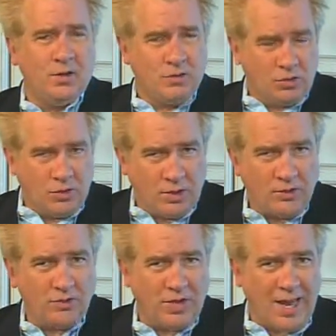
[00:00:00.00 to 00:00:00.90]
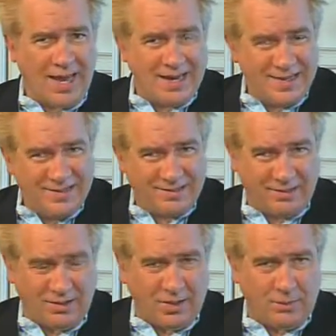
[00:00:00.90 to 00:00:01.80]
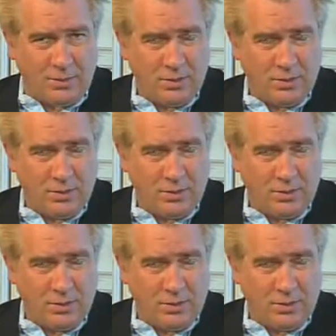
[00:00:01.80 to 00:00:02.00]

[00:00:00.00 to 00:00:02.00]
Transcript: to this and Islam